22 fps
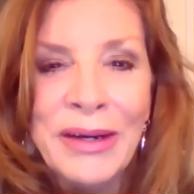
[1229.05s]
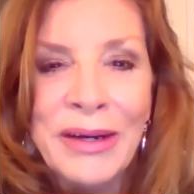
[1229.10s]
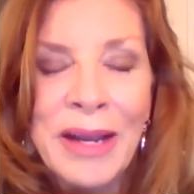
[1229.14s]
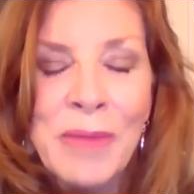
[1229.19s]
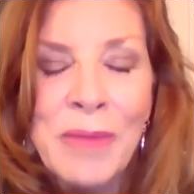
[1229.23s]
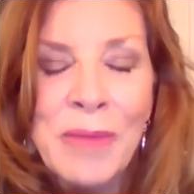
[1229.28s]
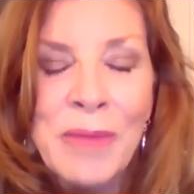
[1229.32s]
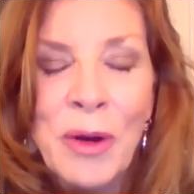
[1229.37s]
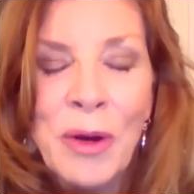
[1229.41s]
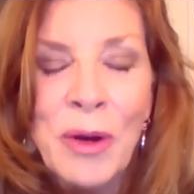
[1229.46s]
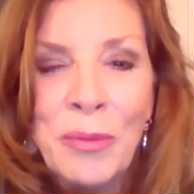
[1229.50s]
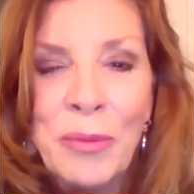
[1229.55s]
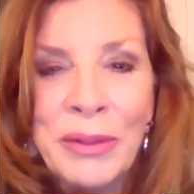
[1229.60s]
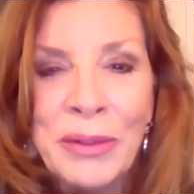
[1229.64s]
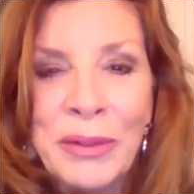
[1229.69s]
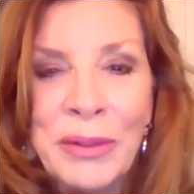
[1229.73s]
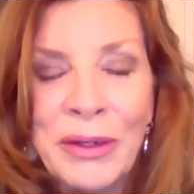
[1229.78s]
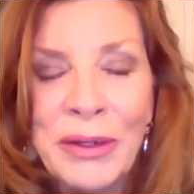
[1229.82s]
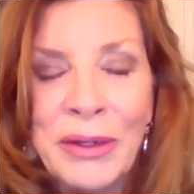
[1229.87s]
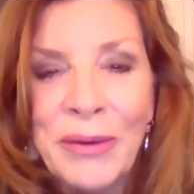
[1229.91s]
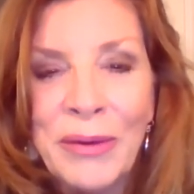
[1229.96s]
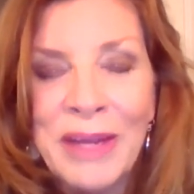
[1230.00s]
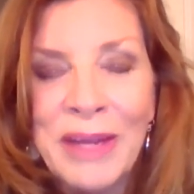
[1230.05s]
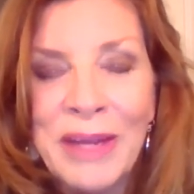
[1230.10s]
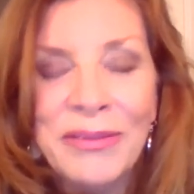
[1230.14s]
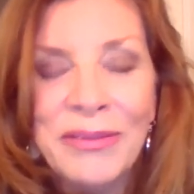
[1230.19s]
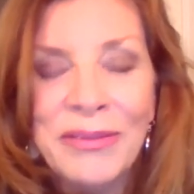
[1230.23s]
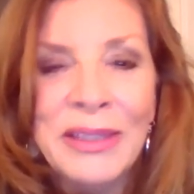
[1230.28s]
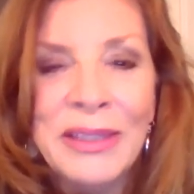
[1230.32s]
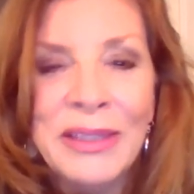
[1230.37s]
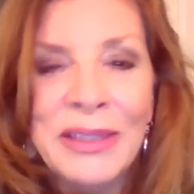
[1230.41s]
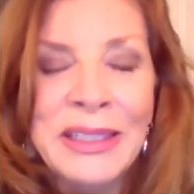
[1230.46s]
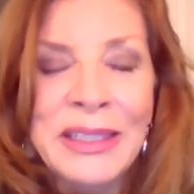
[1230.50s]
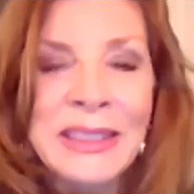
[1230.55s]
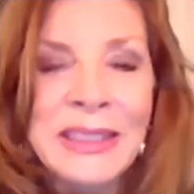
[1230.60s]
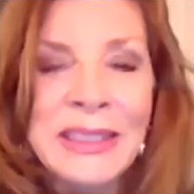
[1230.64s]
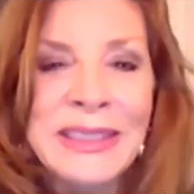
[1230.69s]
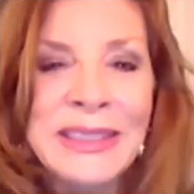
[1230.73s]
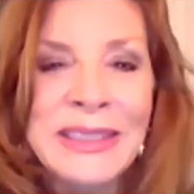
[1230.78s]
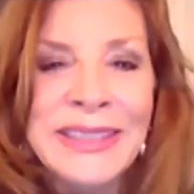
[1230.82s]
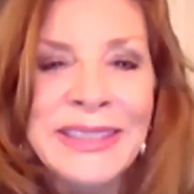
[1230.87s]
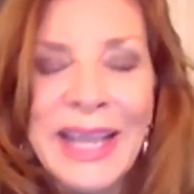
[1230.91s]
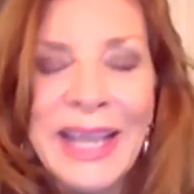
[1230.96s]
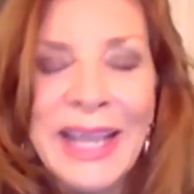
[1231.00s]
I am open and grateful and
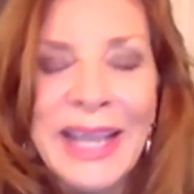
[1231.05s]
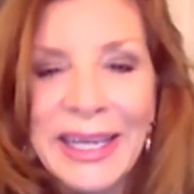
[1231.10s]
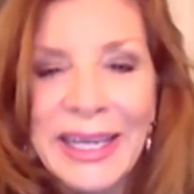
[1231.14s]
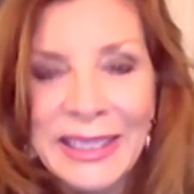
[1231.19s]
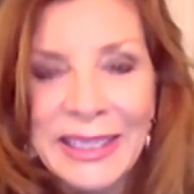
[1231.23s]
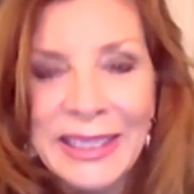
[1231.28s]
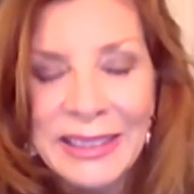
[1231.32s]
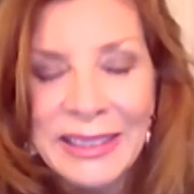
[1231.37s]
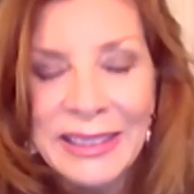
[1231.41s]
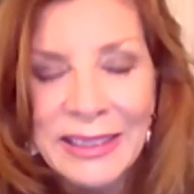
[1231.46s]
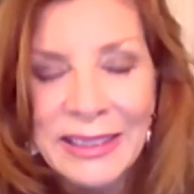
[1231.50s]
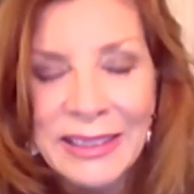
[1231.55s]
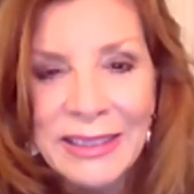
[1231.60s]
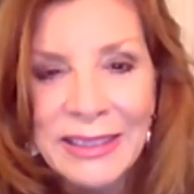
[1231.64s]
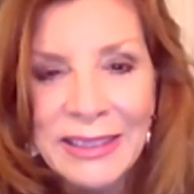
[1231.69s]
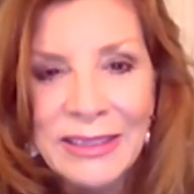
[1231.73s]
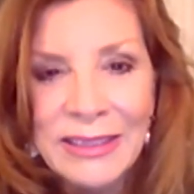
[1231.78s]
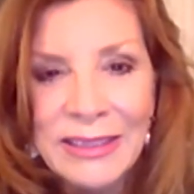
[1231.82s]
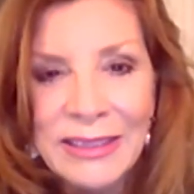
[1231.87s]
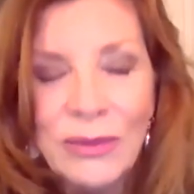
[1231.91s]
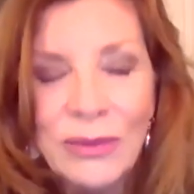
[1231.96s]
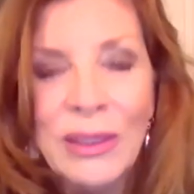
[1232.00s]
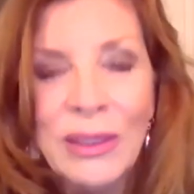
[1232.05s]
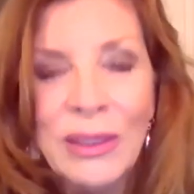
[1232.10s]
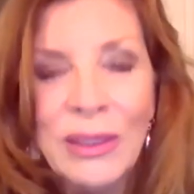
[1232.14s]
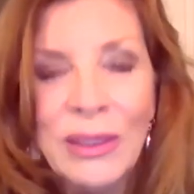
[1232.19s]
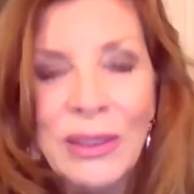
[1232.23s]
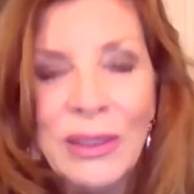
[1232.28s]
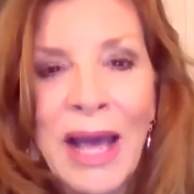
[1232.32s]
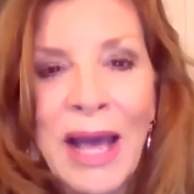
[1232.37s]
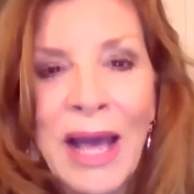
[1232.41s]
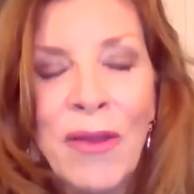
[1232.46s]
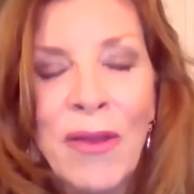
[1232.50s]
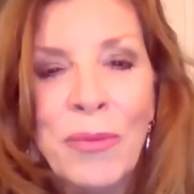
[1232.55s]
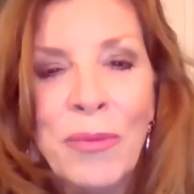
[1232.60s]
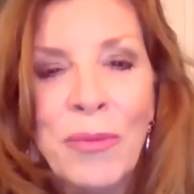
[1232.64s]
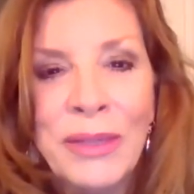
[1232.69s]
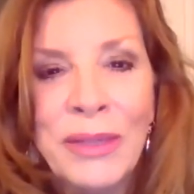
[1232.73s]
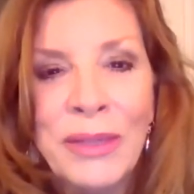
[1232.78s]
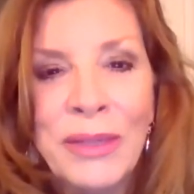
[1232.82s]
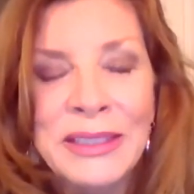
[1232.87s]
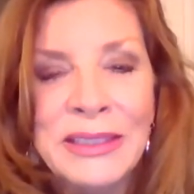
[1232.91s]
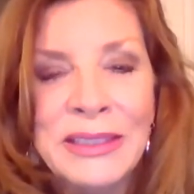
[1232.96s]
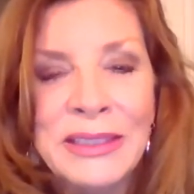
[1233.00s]
excited to allow the
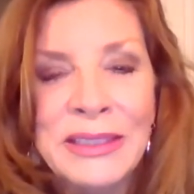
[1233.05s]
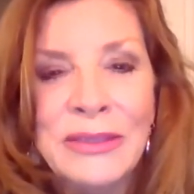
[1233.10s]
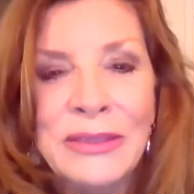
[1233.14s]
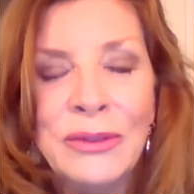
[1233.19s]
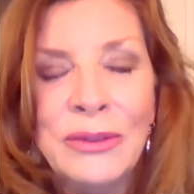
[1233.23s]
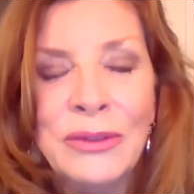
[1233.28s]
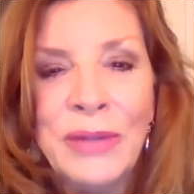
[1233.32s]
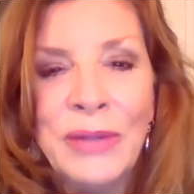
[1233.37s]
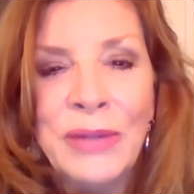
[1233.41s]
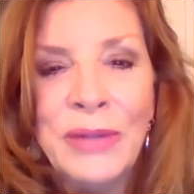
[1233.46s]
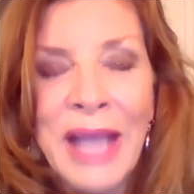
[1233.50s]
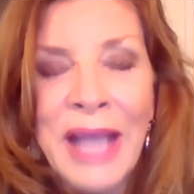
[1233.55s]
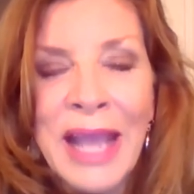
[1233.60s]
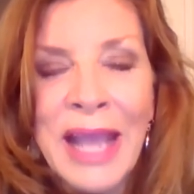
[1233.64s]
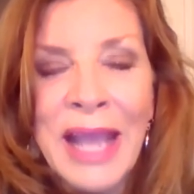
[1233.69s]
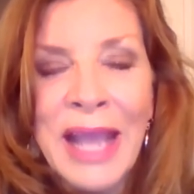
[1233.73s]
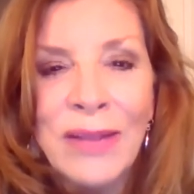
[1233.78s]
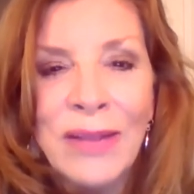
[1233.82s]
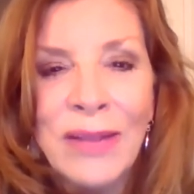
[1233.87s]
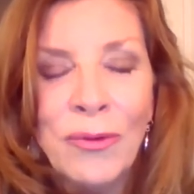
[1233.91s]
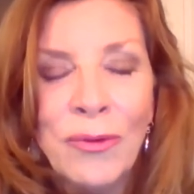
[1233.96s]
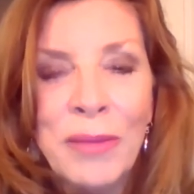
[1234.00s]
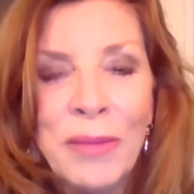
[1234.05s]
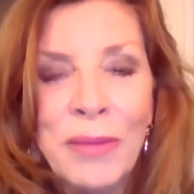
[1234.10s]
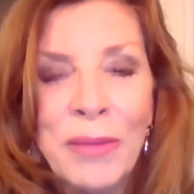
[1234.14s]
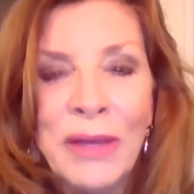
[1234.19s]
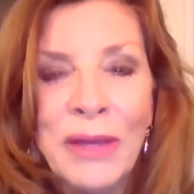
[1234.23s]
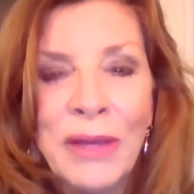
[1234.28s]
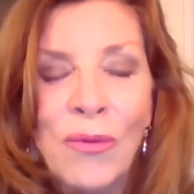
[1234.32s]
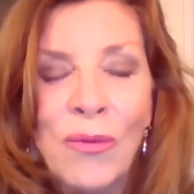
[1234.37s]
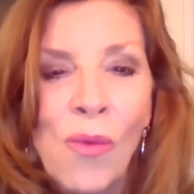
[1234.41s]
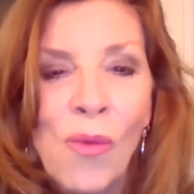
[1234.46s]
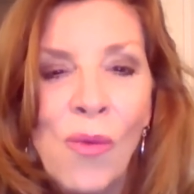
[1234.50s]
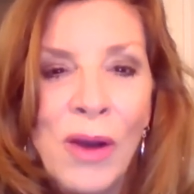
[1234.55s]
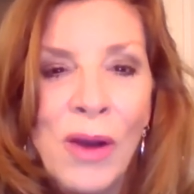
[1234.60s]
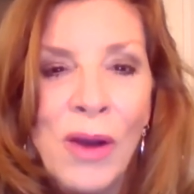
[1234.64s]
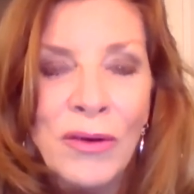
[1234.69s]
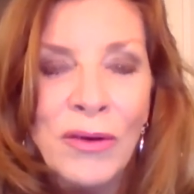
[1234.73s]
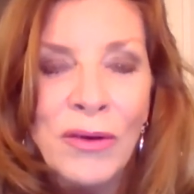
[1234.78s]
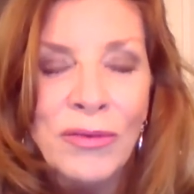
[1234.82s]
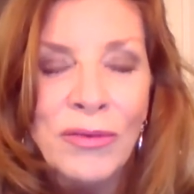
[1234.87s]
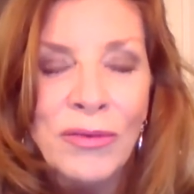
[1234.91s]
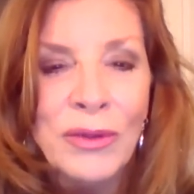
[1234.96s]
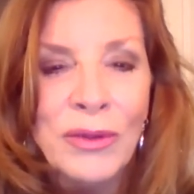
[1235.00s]
presence to create through me in
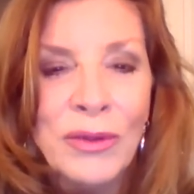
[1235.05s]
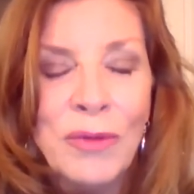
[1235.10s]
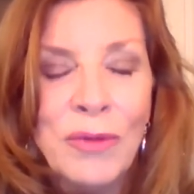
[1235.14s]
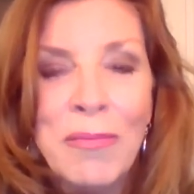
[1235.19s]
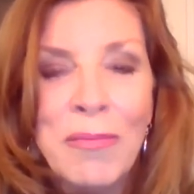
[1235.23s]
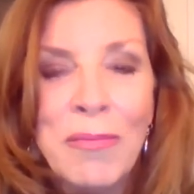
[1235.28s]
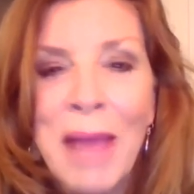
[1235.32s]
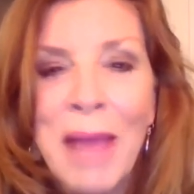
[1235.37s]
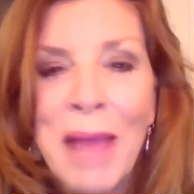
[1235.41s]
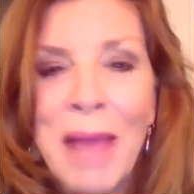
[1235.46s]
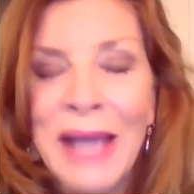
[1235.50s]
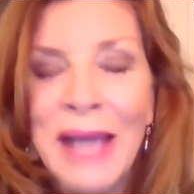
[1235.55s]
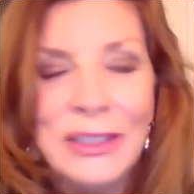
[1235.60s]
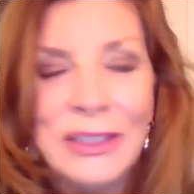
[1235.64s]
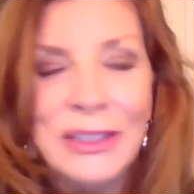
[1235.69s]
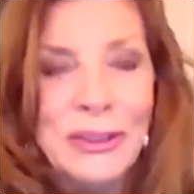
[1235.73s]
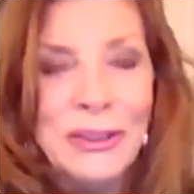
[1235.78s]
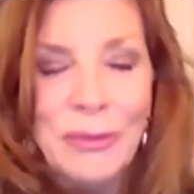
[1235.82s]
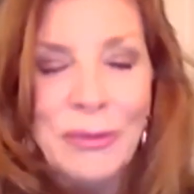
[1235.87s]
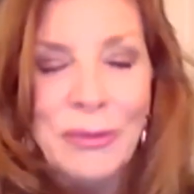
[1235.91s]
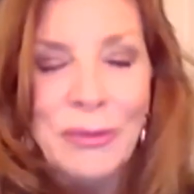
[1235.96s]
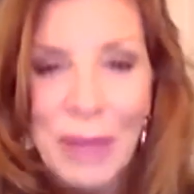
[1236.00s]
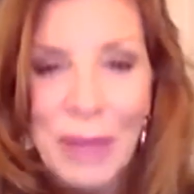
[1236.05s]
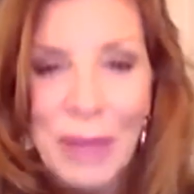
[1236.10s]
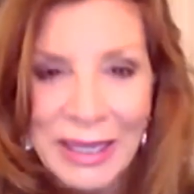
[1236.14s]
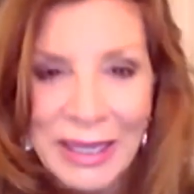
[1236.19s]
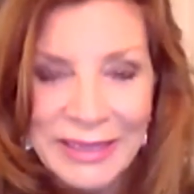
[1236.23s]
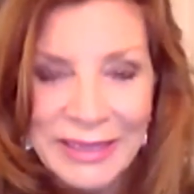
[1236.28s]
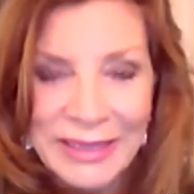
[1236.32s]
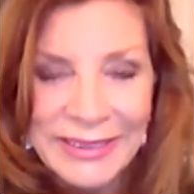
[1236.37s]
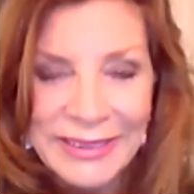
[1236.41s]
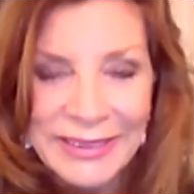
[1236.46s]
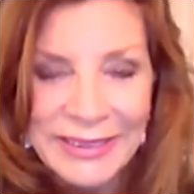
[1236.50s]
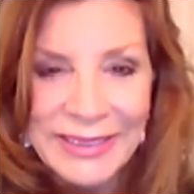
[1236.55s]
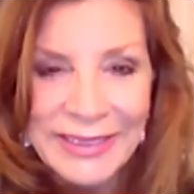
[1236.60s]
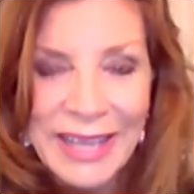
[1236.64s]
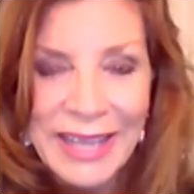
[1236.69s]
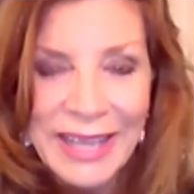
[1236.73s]
wonderful, new, magical ways.